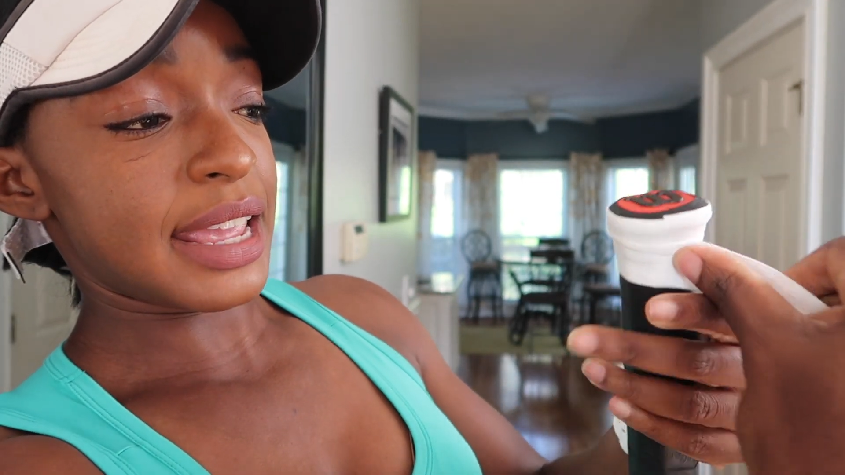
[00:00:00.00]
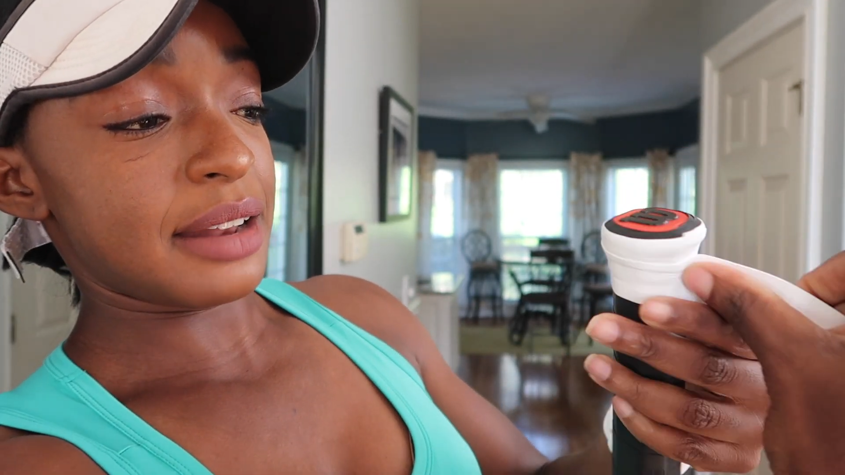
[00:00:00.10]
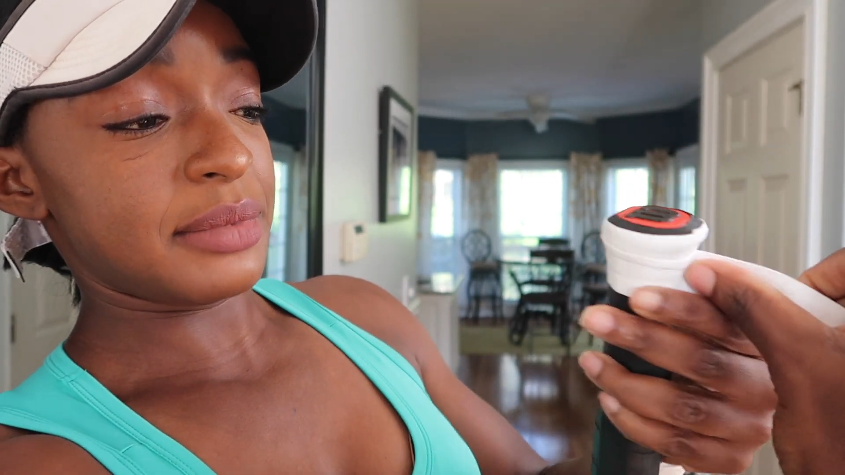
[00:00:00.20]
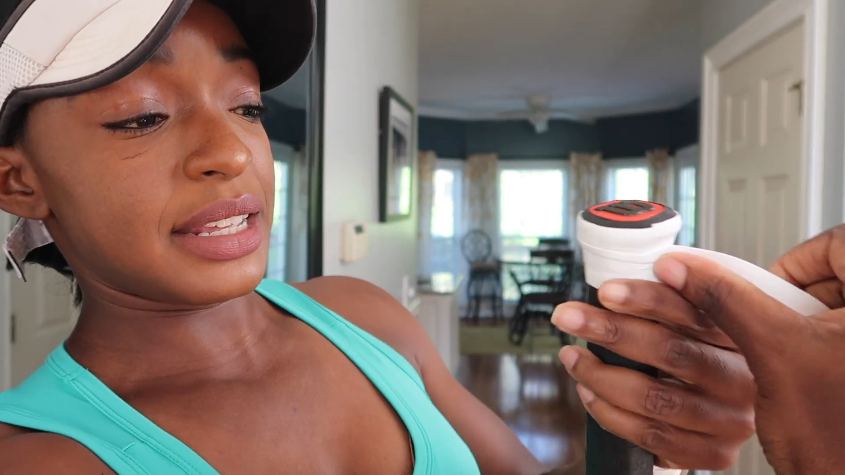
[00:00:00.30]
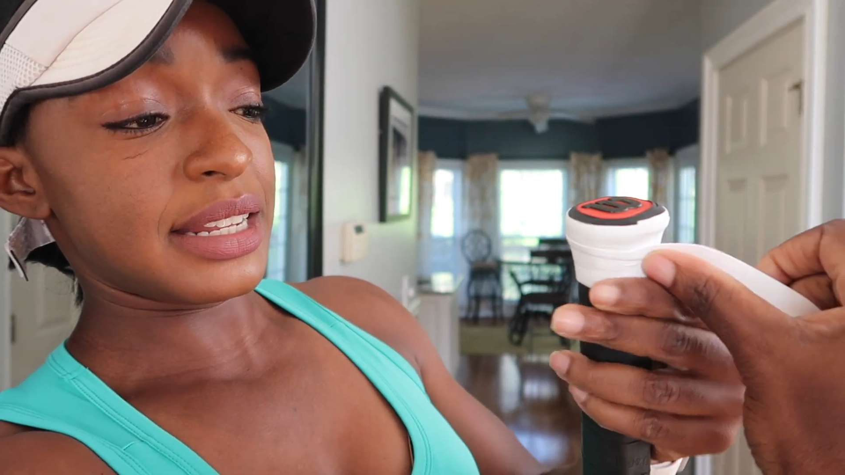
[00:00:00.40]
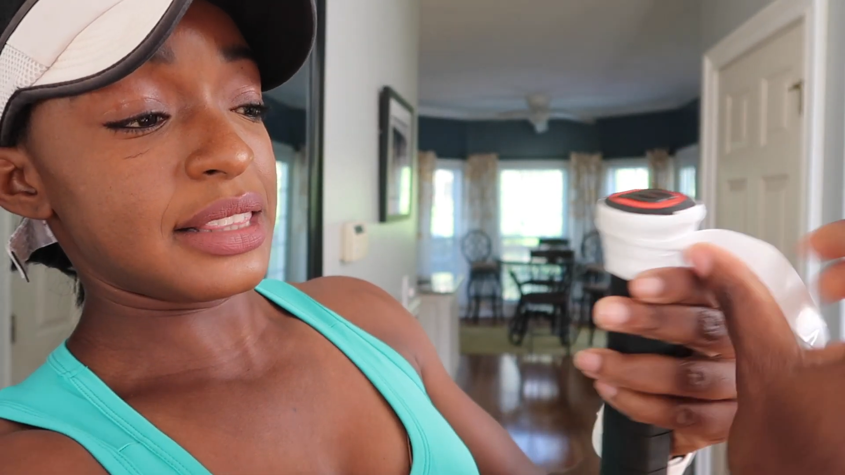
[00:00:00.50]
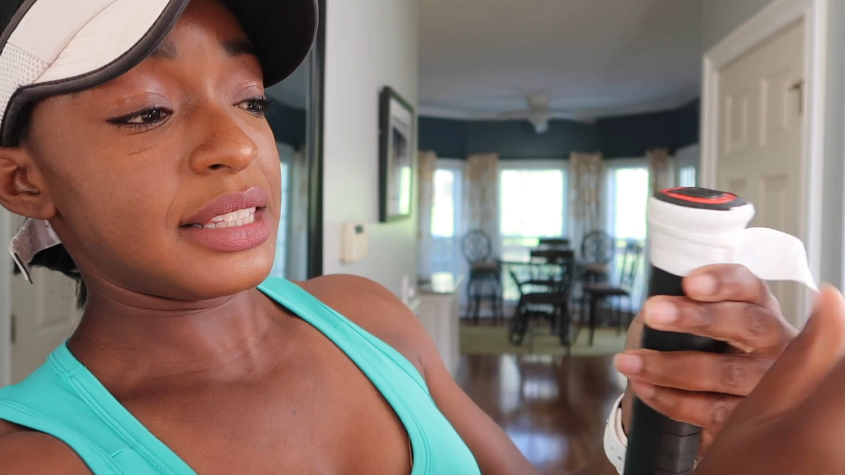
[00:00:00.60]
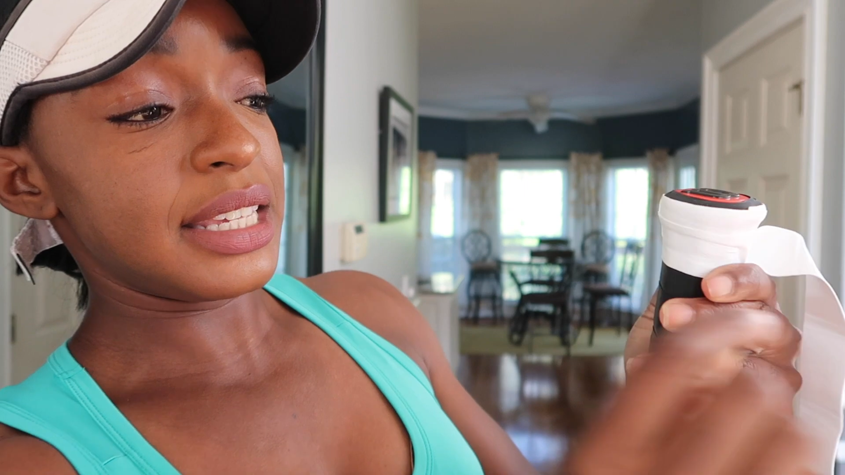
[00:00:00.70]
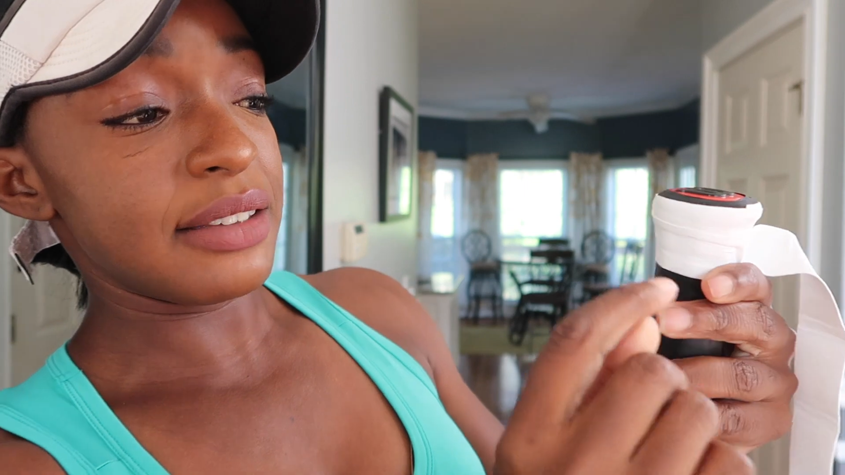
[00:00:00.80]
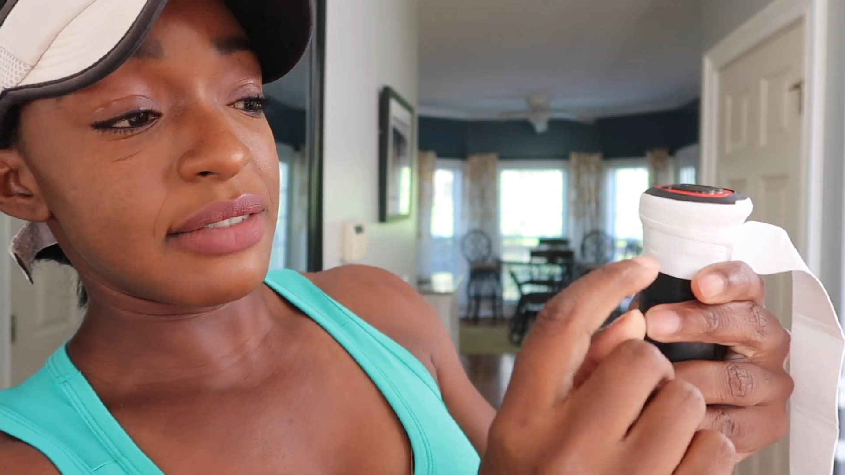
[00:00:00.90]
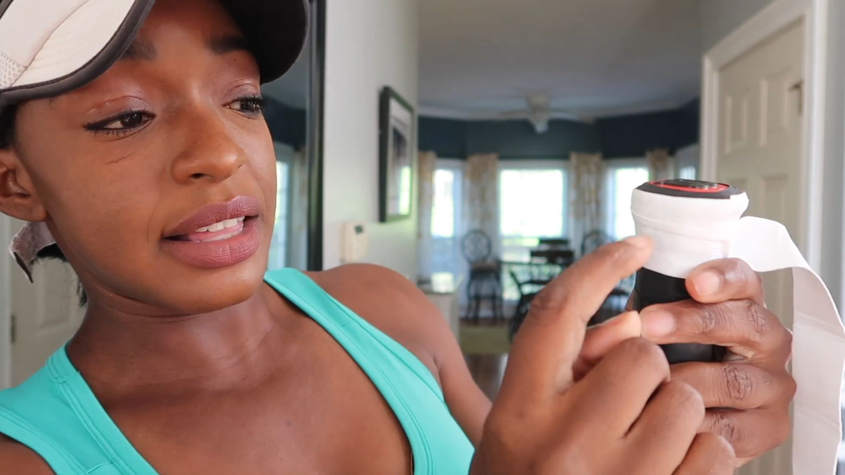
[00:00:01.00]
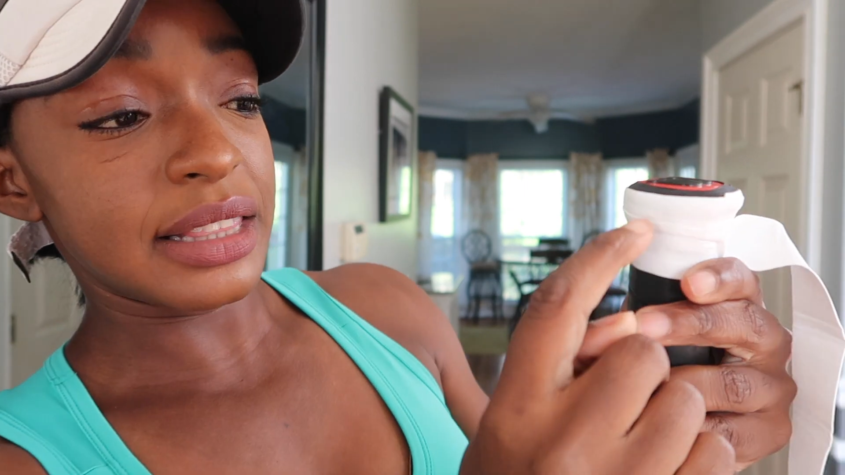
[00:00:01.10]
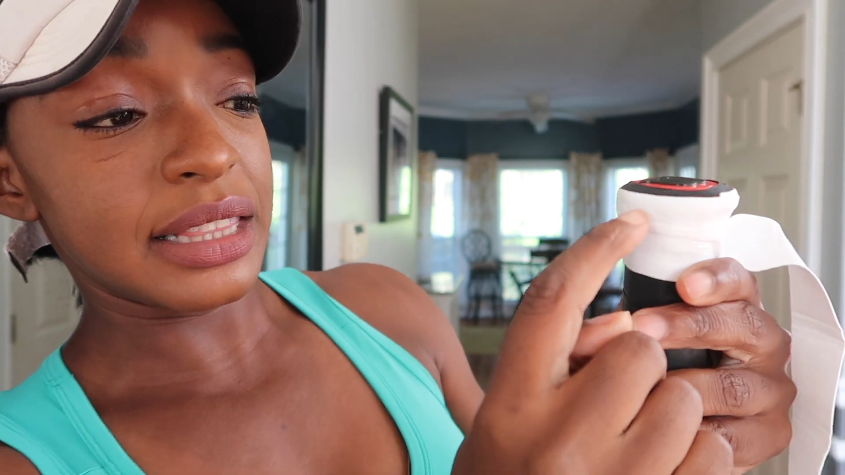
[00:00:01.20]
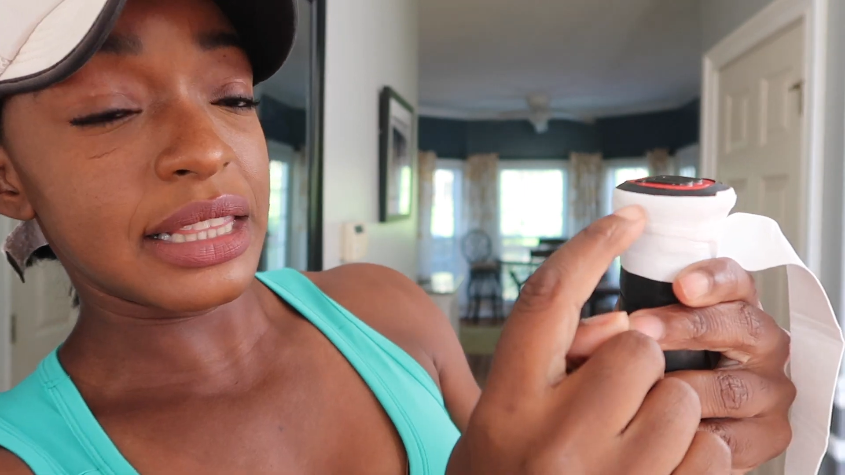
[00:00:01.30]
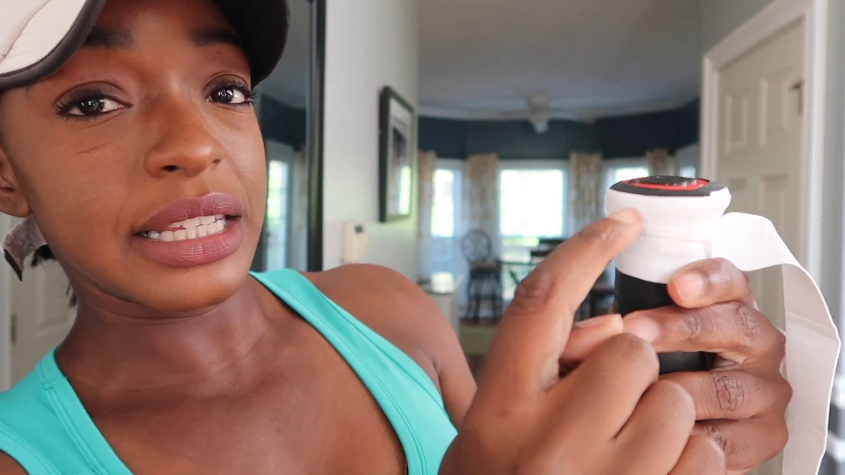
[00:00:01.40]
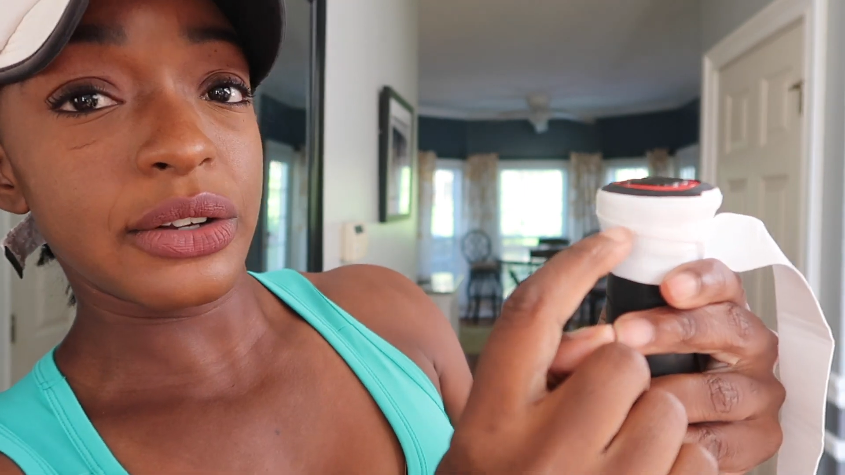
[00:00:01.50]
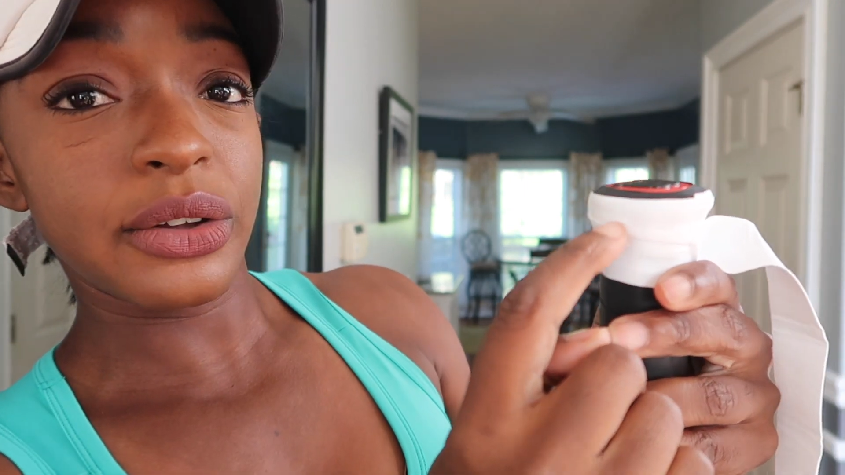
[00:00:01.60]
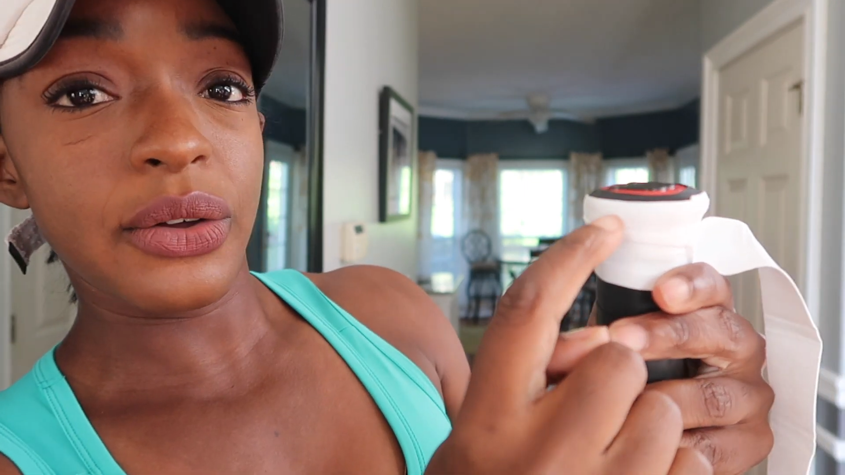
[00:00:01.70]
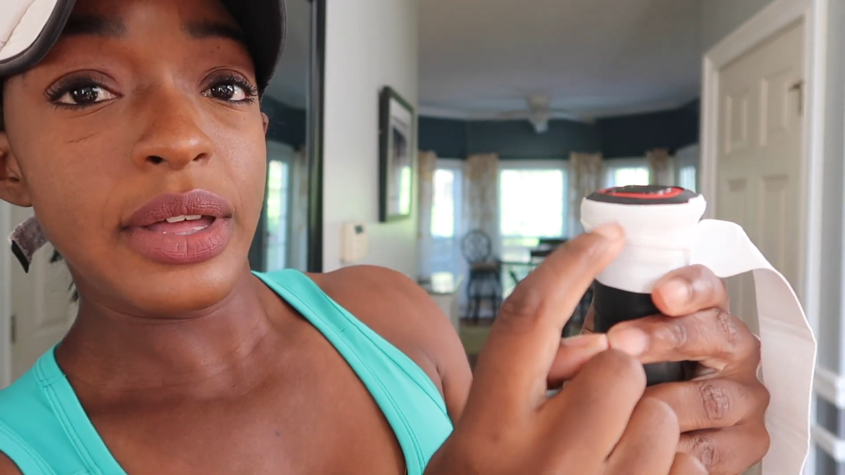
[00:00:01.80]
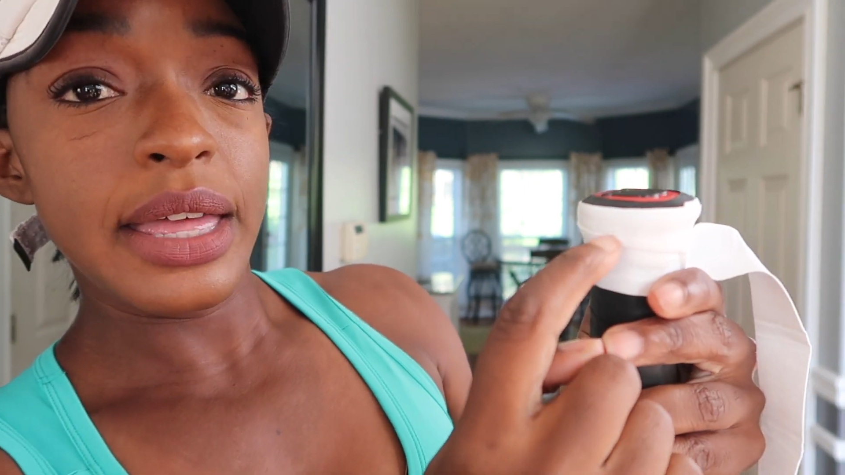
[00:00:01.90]
and I'm gonna leave a
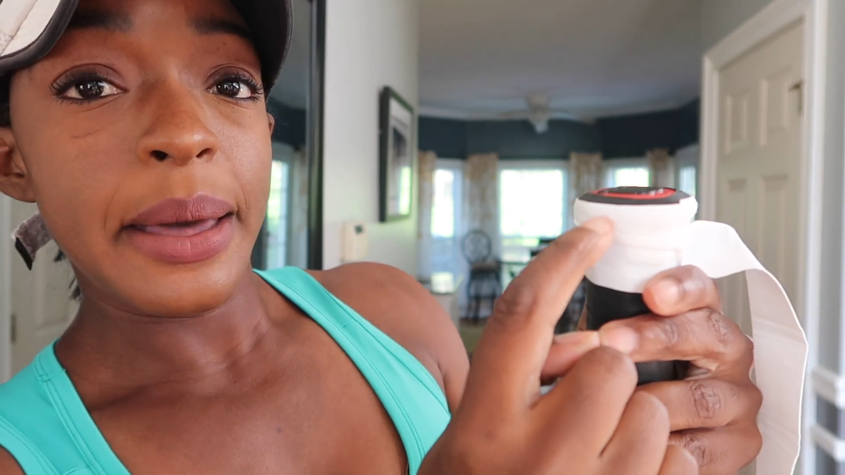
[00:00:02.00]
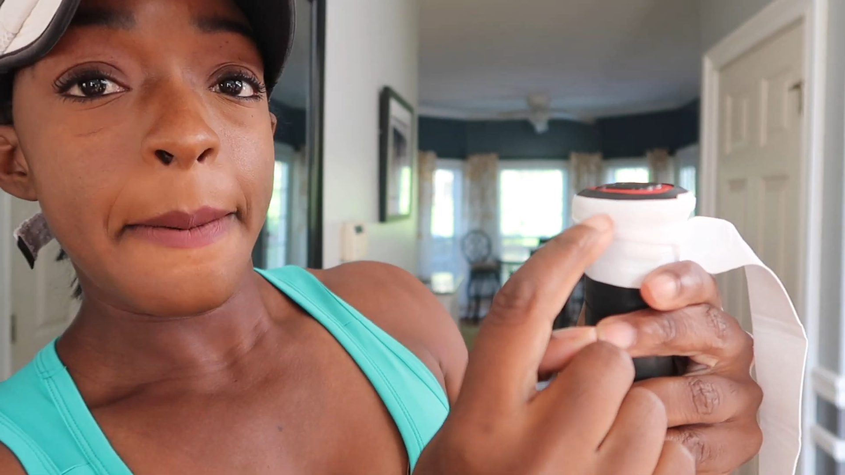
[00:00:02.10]
little